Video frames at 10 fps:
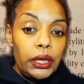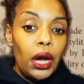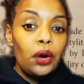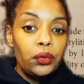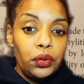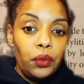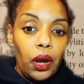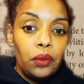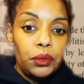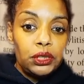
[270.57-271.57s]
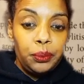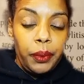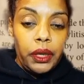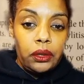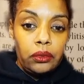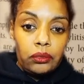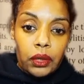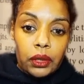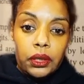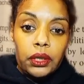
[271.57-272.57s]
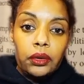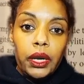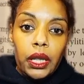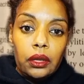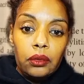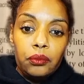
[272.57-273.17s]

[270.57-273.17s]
tell you how much pain that they're in.